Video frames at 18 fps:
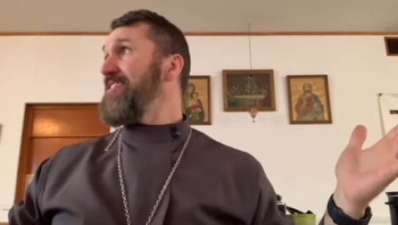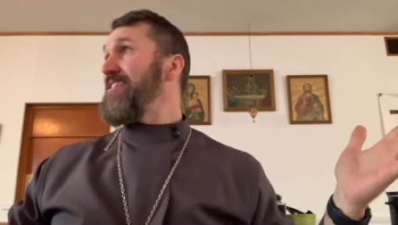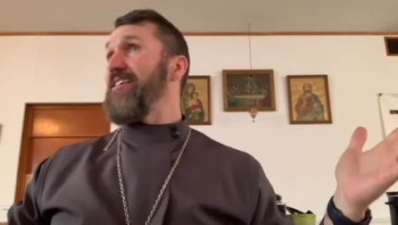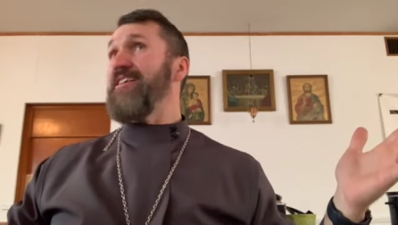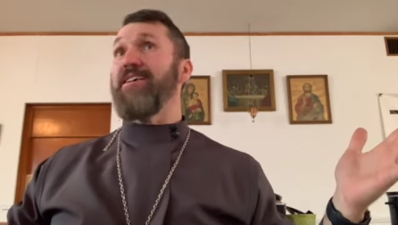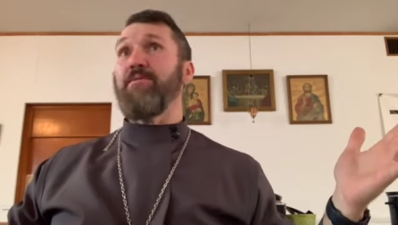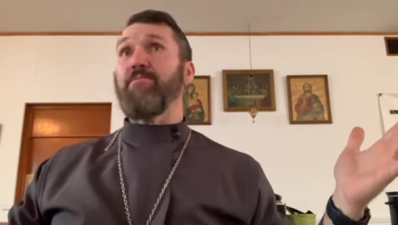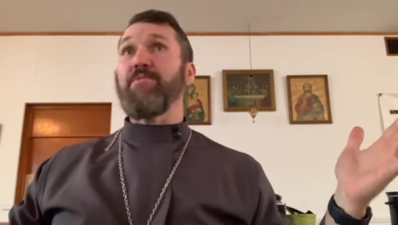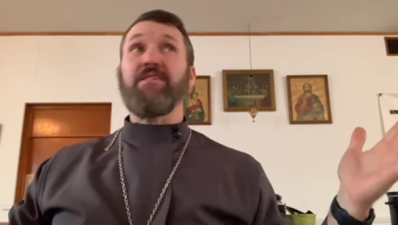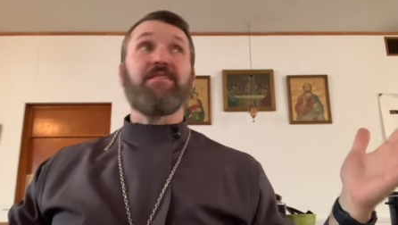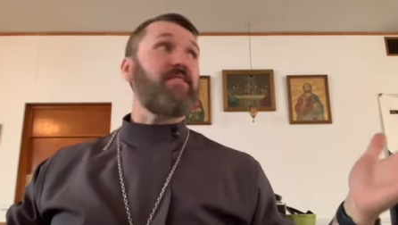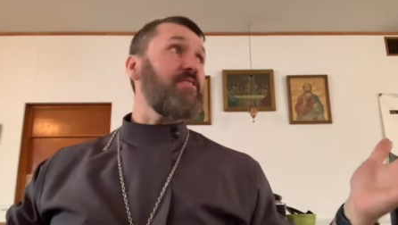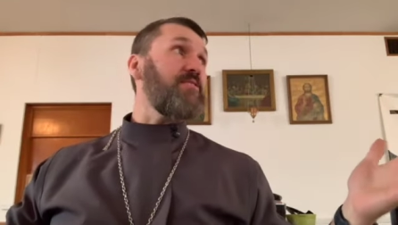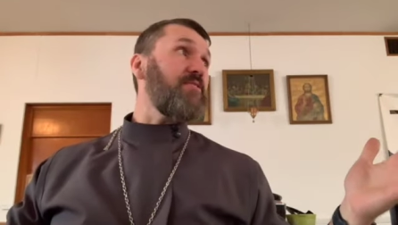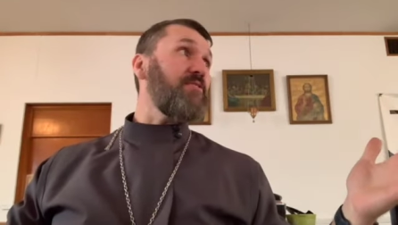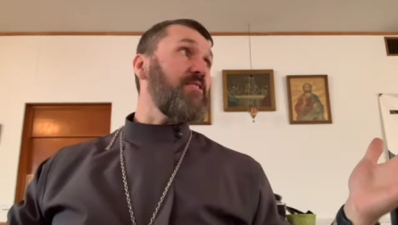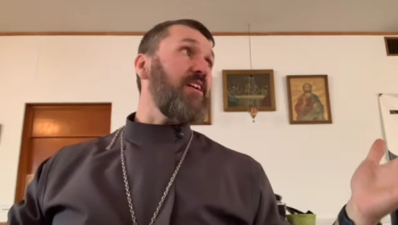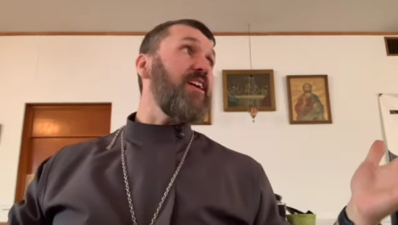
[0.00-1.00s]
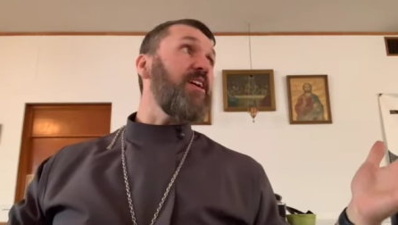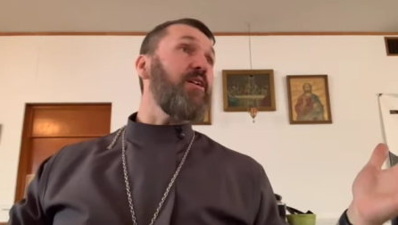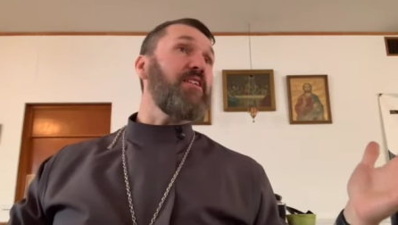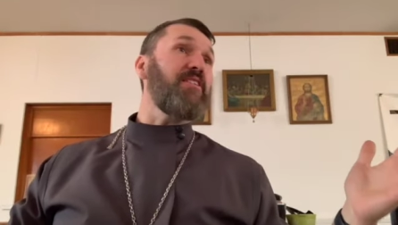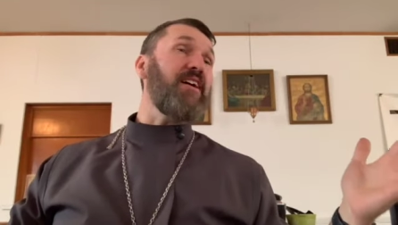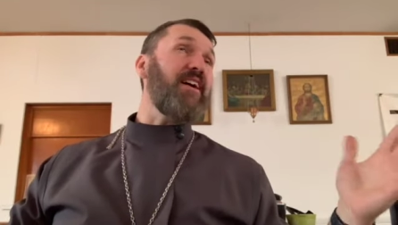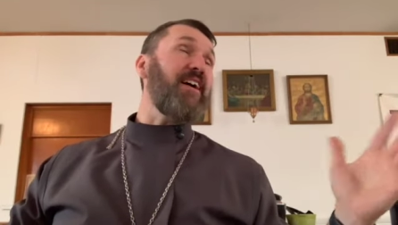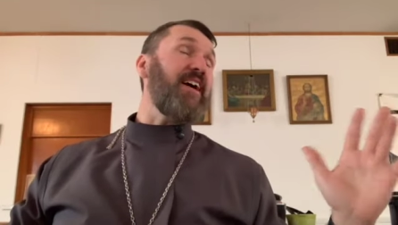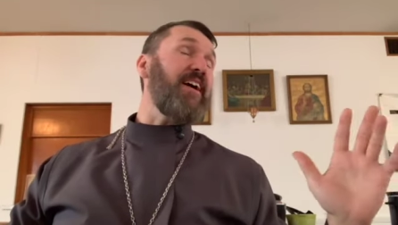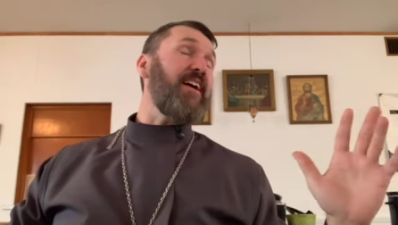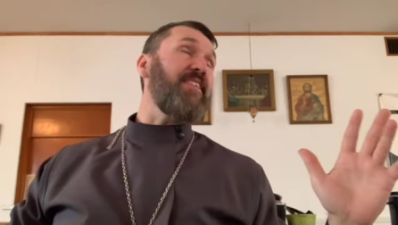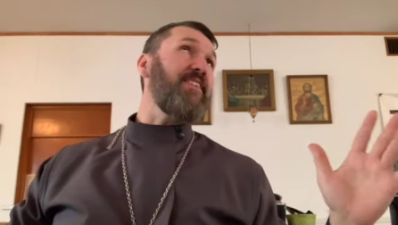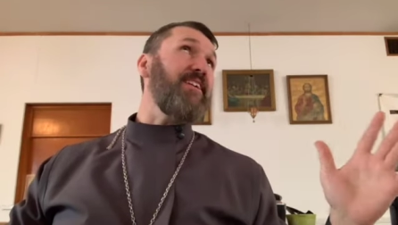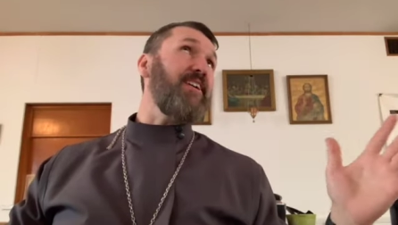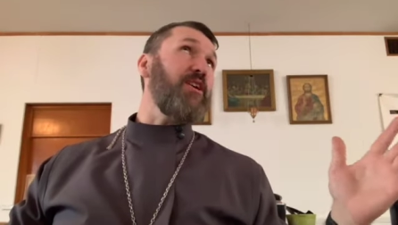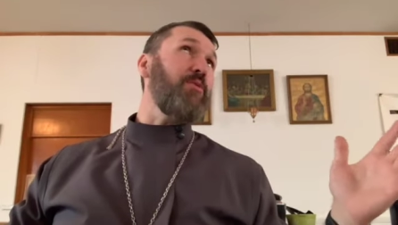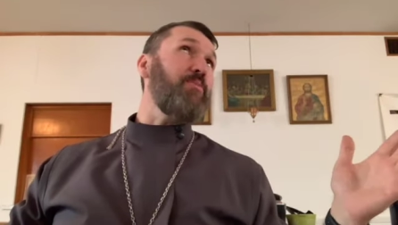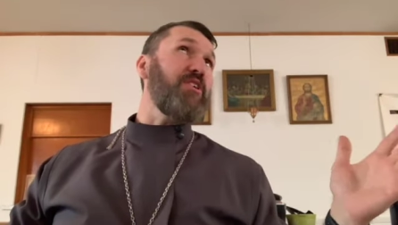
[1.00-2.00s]
Um, and this is a, the, the
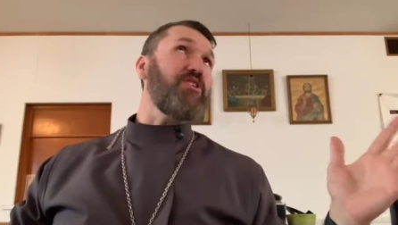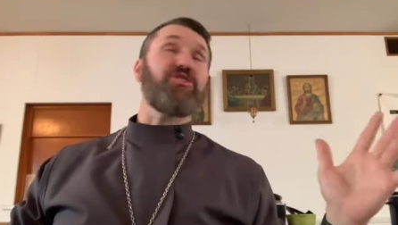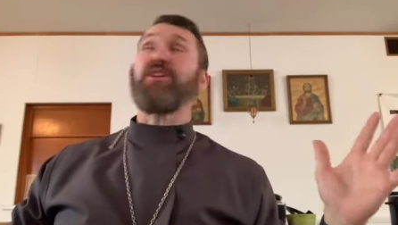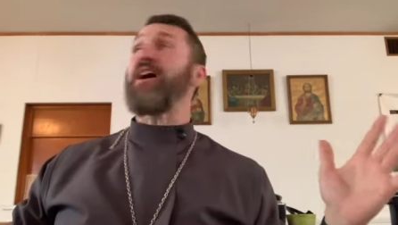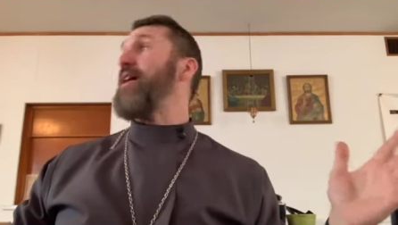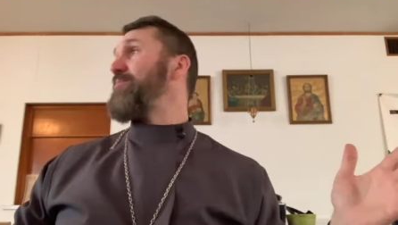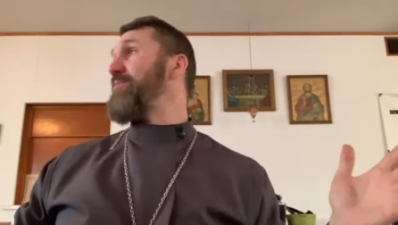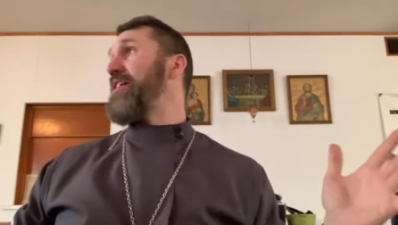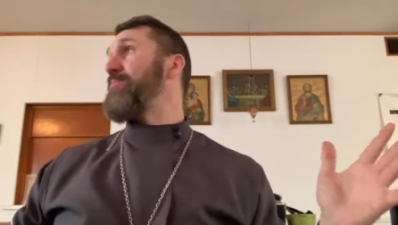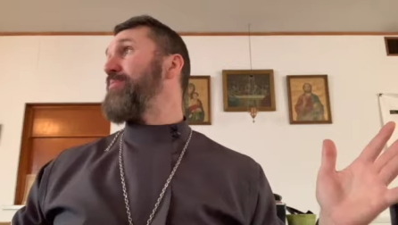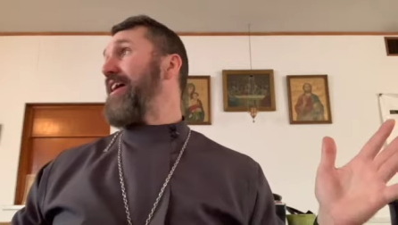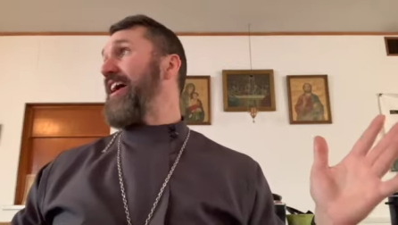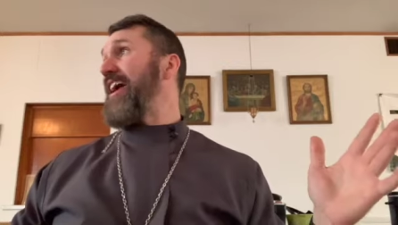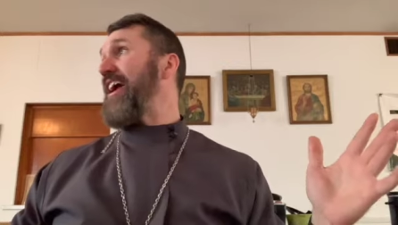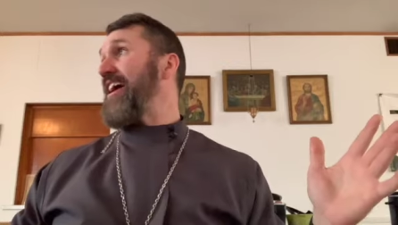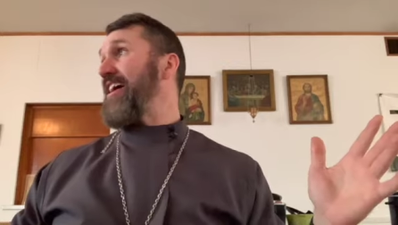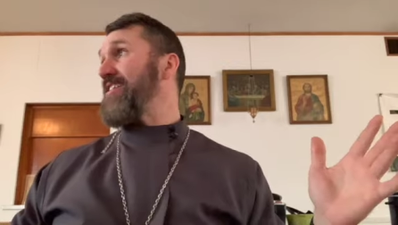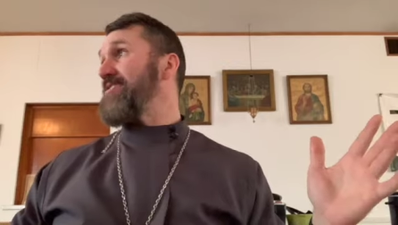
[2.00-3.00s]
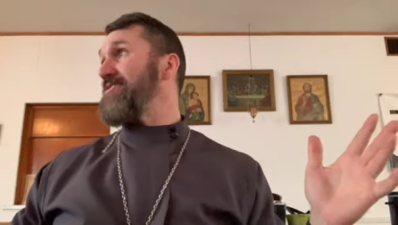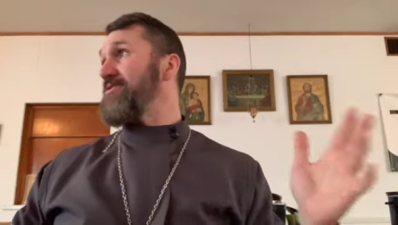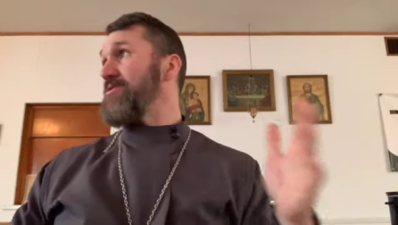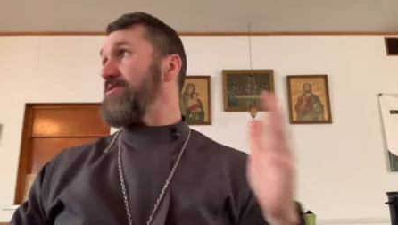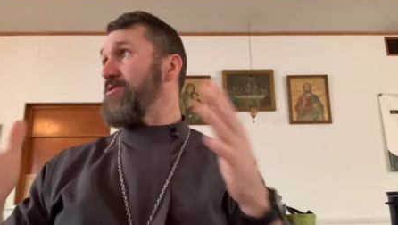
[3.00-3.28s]
image not made by hands.